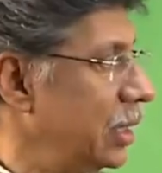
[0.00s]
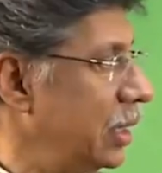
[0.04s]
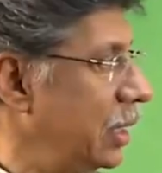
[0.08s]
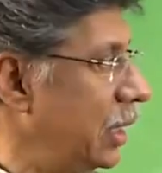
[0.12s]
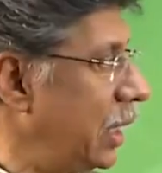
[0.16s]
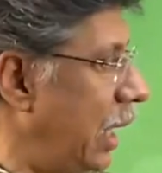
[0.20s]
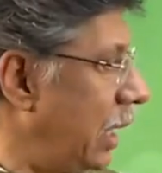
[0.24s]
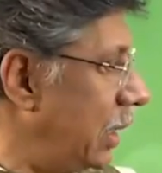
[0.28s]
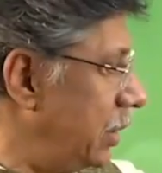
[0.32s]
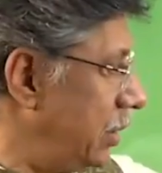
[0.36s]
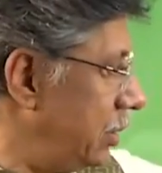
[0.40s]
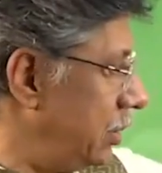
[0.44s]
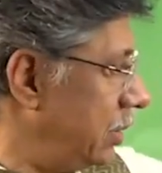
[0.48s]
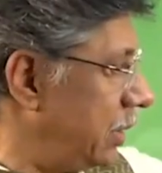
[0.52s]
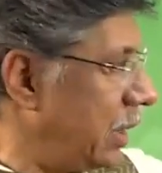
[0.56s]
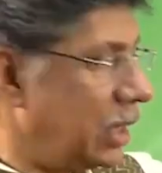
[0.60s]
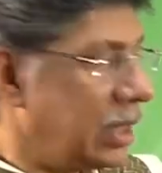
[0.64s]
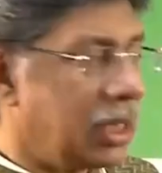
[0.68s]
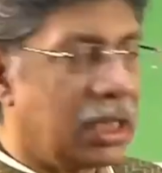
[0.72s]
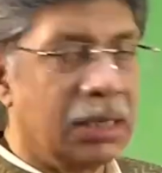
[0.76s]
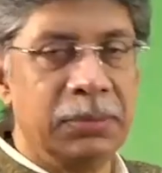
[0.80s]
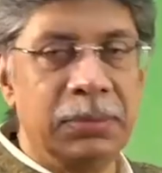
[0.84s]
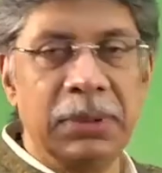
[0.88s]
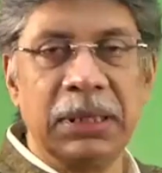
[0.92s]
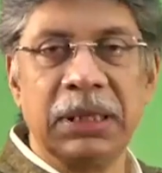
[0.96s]
And they
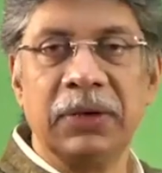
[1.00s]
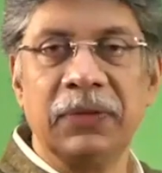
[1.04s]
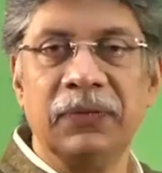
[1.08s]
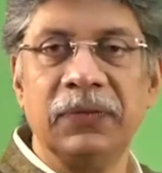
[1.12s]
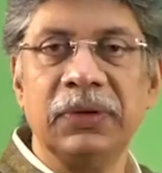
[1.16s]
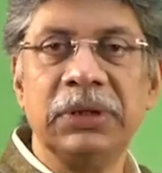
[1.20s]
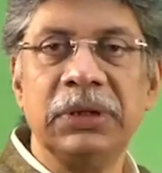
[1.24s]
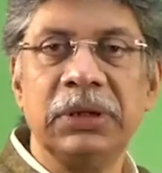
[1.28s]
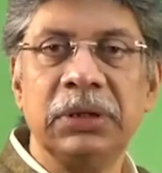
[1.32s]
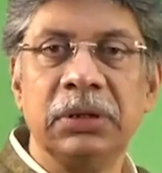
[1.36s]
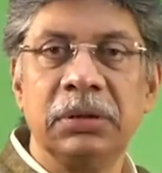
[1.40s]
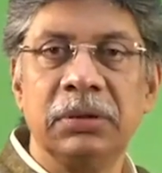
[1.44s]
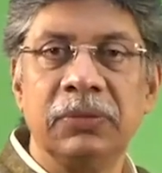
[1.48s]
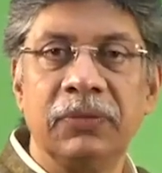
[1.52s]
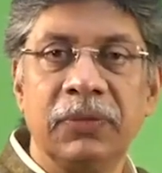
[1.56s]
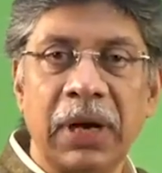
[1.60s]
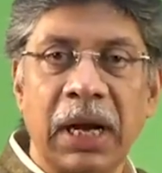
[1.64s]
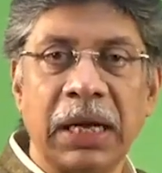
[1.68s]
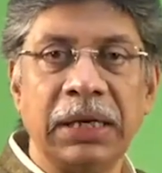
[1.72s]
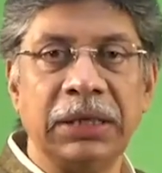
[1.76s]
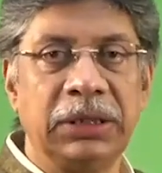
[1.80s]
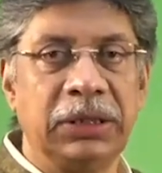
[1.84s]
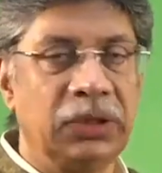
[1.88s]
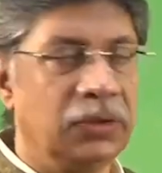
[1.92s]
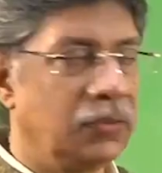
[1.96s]
can be given
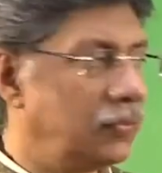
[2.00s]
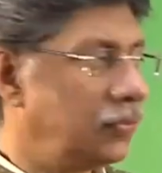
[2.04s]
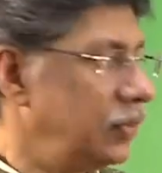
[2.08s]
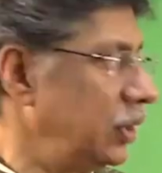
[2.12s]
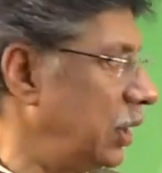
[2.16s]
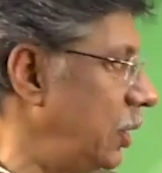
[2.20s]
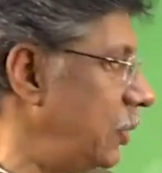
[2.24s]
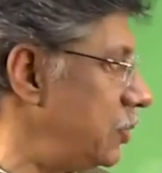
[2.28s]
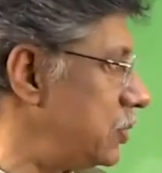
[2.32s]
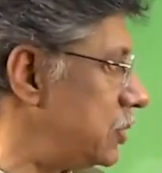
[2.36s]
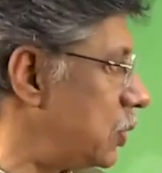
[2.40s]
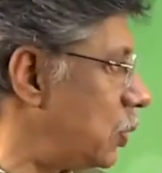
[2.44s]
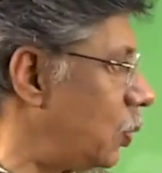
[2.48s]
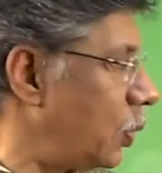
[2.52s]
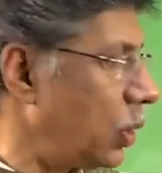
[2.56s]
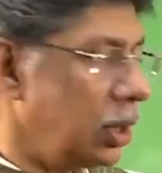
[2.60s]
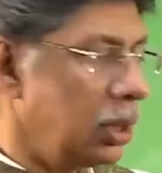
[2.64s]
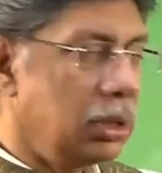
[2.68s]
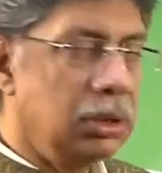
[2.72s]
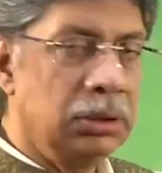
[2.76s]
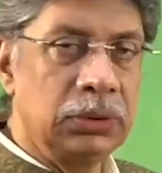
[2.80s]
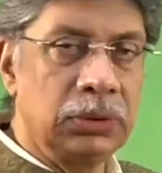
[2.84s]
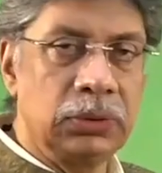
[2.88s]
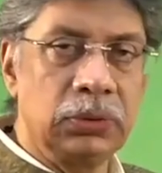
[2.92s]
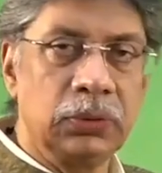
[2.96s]
variety of names. So
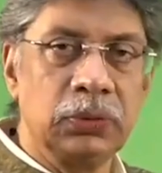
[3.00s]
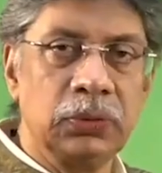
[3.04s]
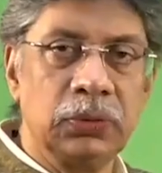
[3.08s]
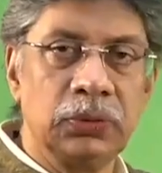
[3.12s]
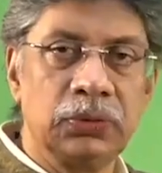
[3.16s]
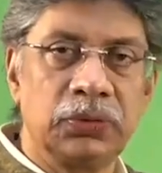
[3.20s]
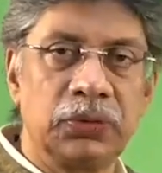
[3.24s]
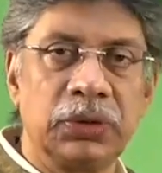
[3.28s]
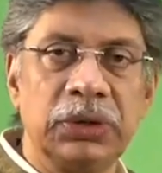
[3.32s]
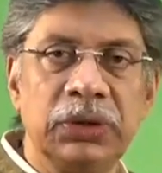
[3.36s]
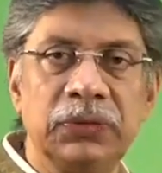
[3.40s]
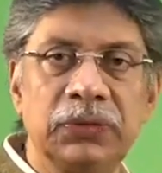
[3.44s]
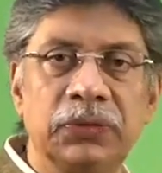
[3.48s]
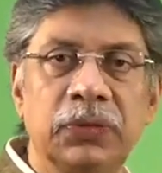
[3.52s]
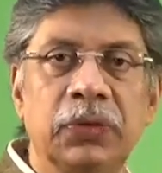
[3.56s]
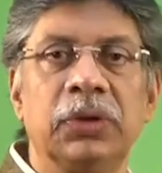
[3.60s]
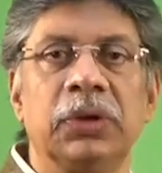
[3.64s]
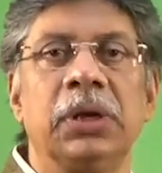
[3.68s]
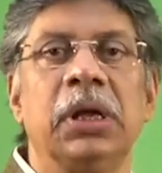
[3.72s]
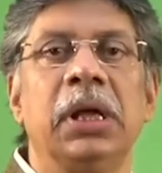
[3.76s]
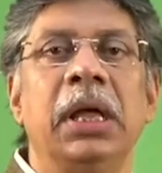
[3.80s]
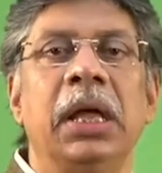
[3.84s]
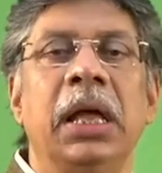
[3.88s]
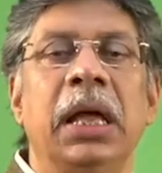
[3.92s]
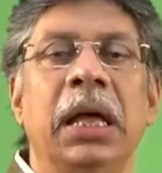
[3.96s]
1, 2, 3, 4,
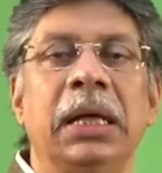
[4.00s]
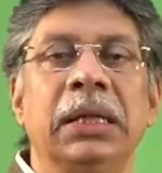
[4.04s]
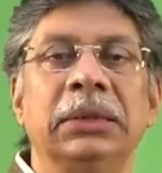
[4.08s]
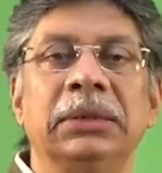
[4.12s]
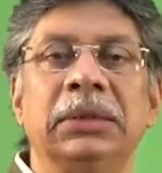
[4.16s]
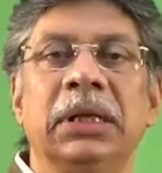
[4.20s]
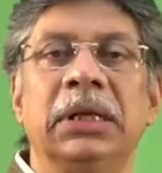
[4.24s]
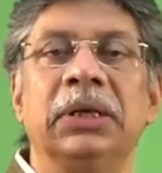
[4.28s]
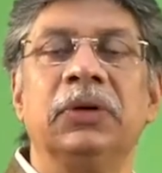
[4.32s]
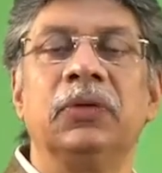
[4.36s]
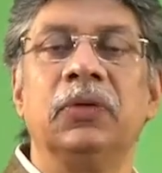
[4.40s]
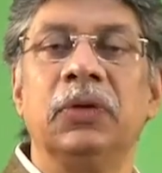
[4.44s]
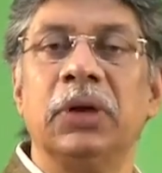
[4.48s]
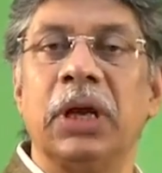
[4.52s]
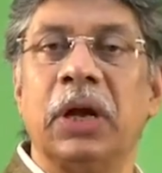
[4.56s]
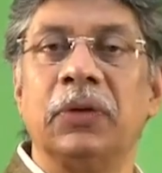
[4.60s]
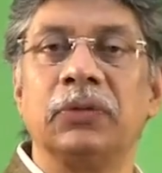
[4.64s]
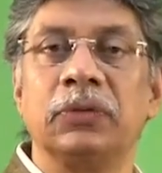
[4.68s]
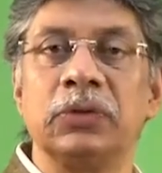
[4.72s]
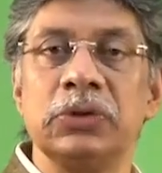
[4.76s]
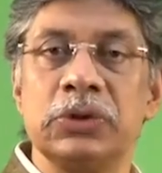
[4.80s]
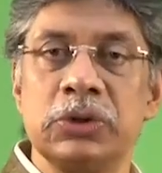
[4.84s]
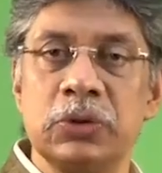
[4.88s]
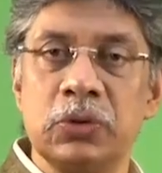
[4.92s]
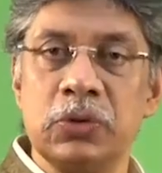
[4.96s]
and then you will have
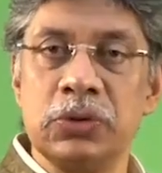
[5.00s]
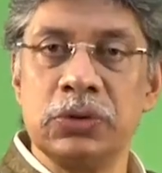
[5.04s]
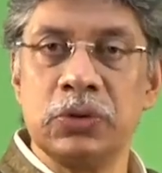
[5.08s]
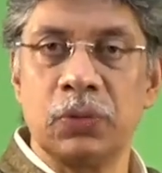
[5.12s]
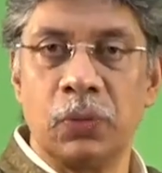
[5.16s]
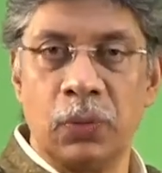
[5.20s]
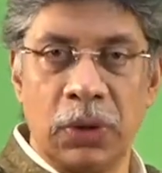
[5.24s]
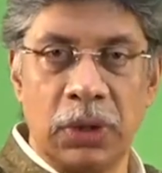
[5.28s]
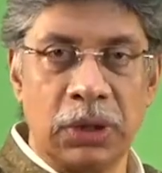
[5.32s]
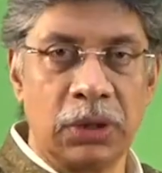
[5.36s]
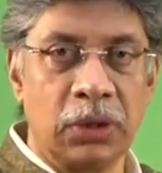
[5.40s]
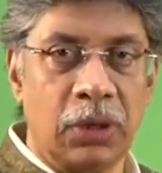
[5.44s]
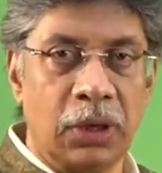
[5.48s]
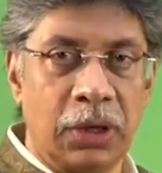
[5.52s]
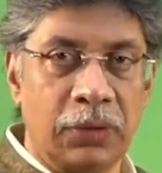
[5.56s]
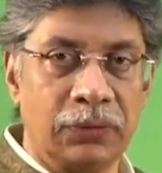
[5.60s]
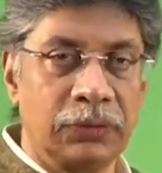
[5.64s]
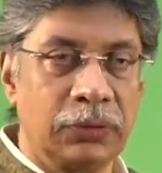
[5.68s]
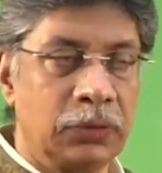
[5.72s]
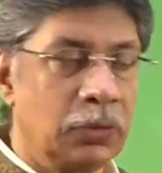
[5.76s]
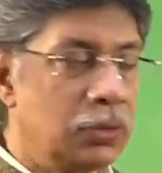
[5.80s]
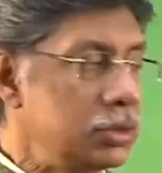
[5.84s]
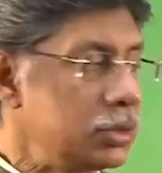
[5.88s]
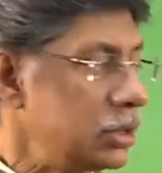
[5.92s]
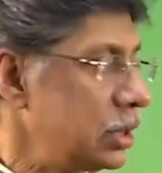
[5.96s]
to choose one of
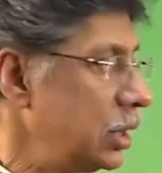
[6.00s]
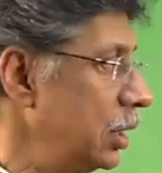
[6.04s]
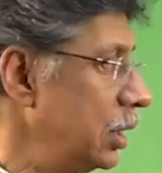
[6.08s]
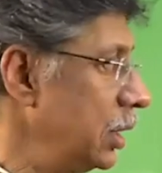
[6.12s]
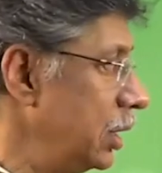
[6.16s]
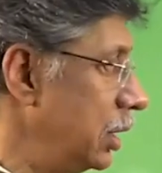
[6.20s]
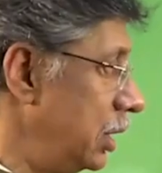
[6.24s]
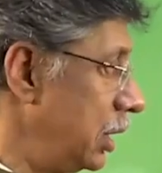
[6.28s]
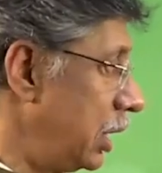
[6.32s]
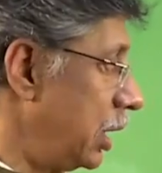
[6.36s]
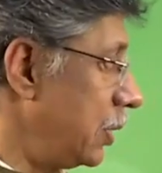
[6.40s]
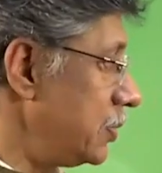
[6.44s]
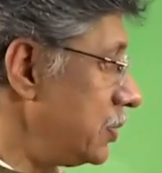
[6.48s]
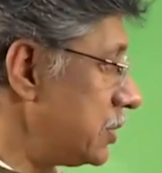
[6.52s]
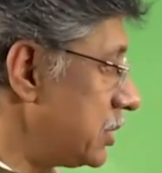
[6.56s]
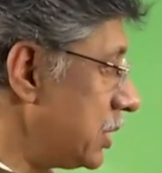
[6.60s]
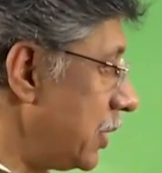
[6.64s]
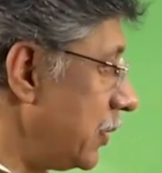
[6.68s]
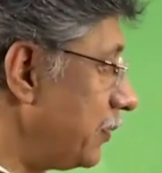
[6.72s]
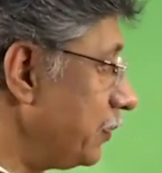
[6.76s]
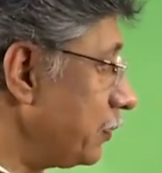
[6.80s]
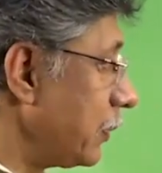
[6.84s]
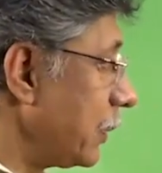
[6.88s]
those names.